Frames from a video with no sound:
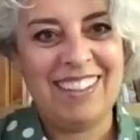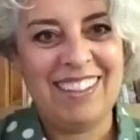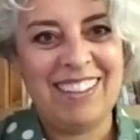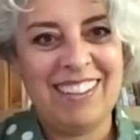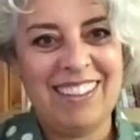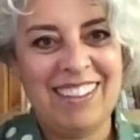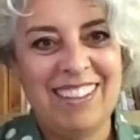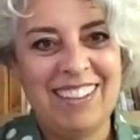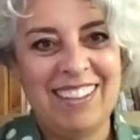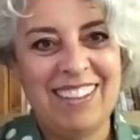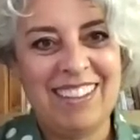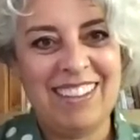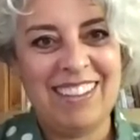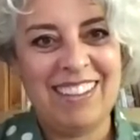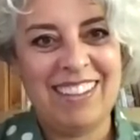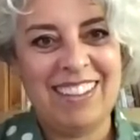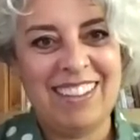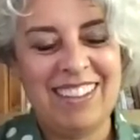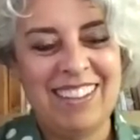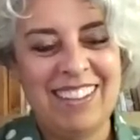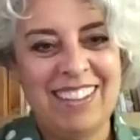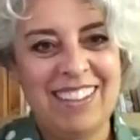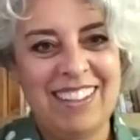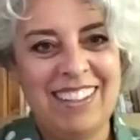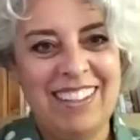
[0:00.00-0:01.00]

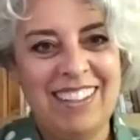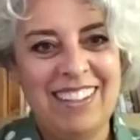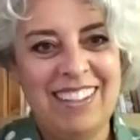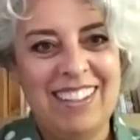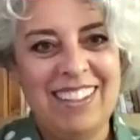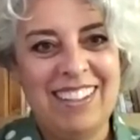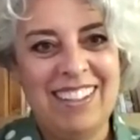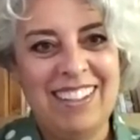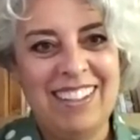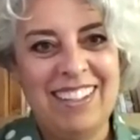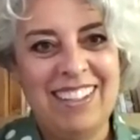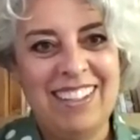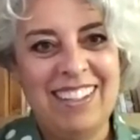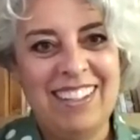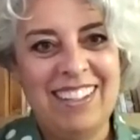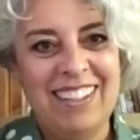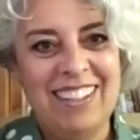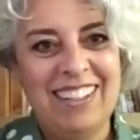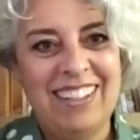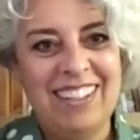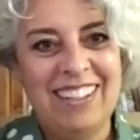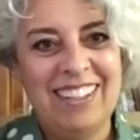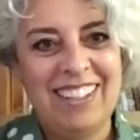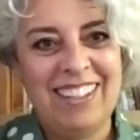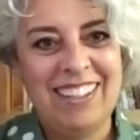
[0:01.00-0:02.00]

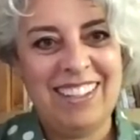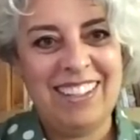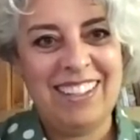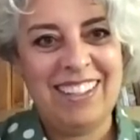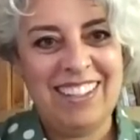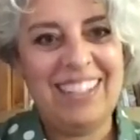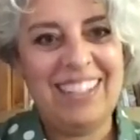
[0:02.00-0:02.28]
No words are spoken by the person on screen.